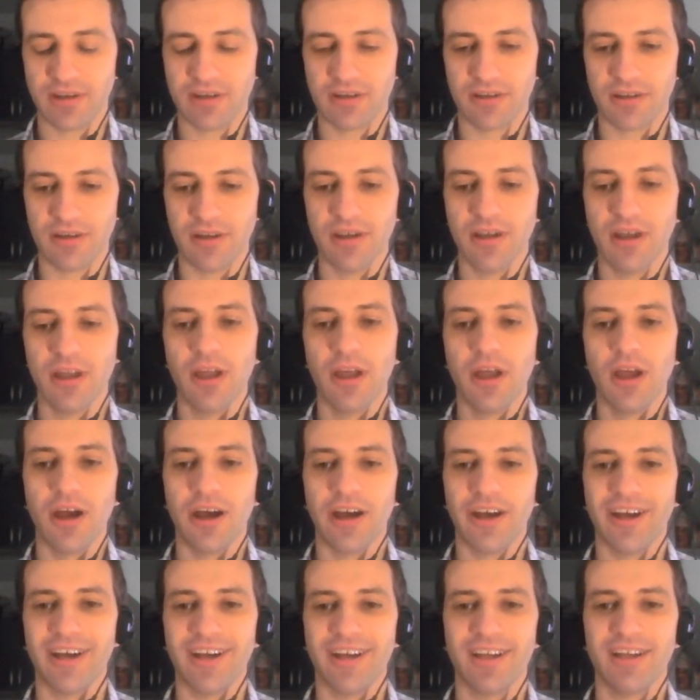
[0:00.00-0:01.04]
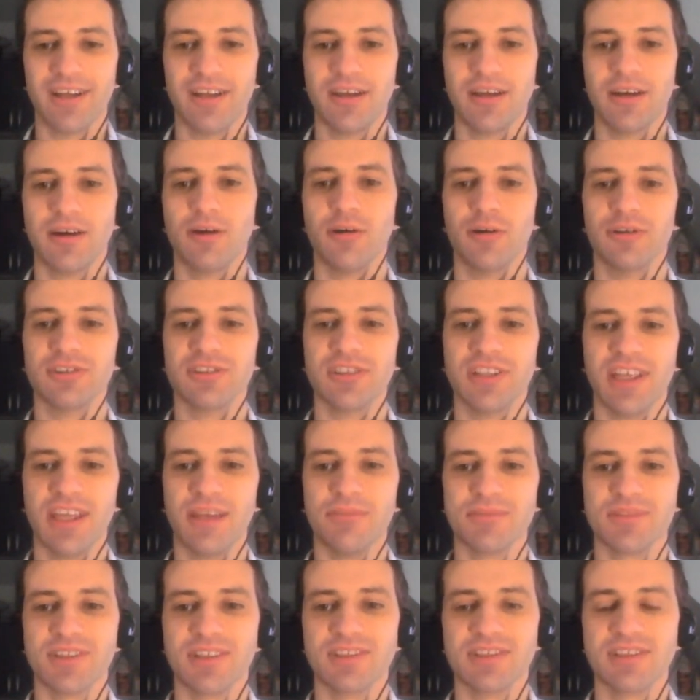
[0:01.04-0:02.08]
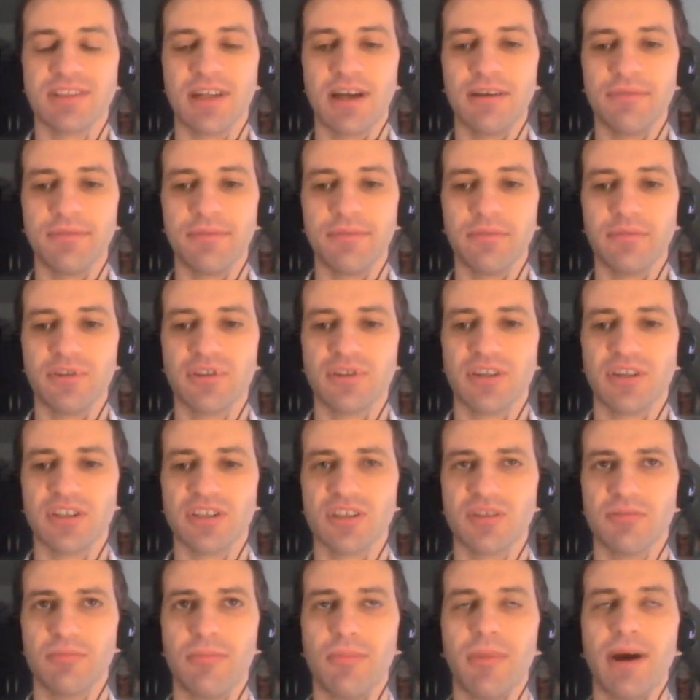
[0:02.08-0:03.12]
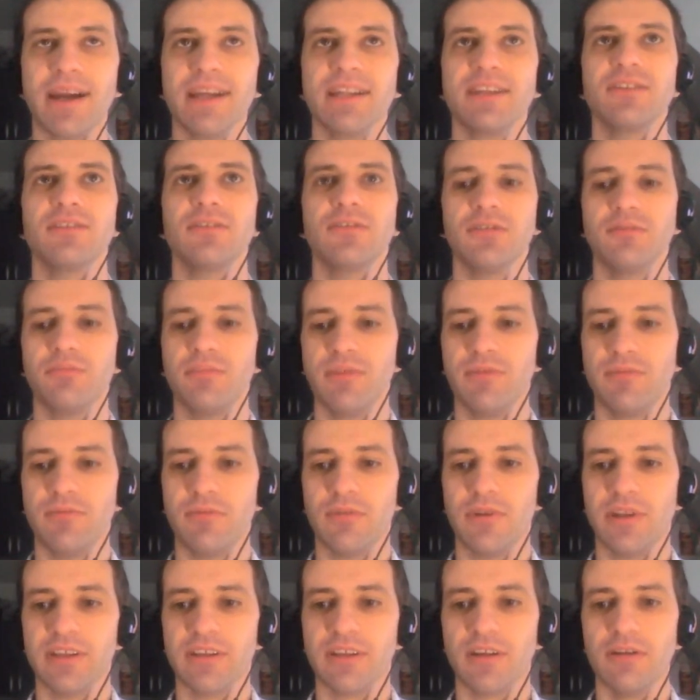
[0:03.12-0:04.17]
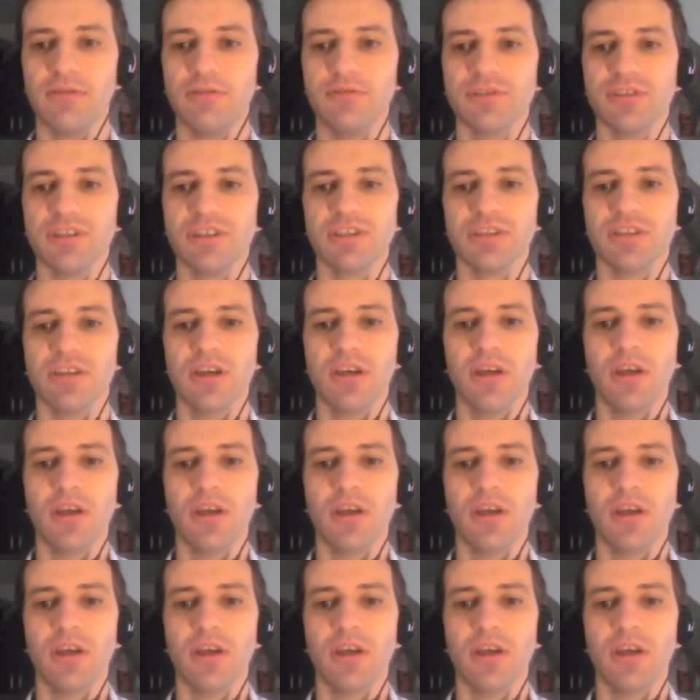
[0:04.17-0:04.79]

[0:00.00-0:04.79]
Uh, uh, host names and stuff, which might not be fully included.